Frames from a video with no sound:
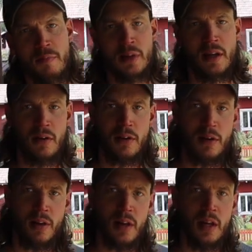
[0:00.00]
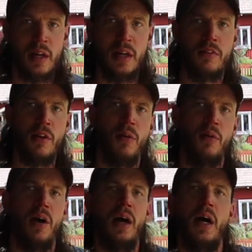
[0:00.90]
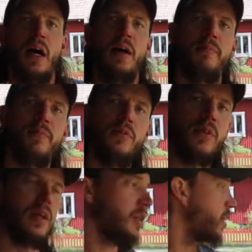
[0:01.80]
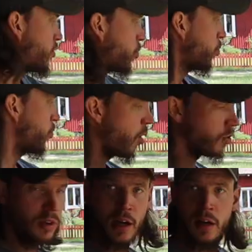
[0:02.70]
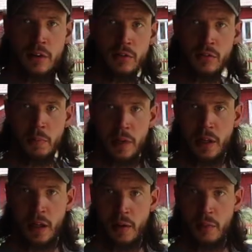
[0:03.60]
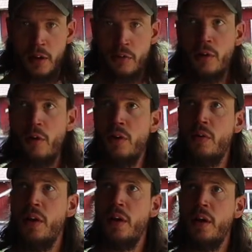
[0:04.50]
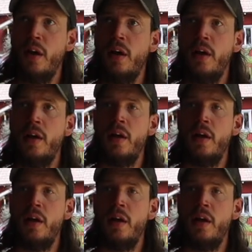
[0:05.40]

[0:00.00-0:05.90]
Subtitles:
of material. So there's 2 rows here, just to be clear. I'm gonna show you on the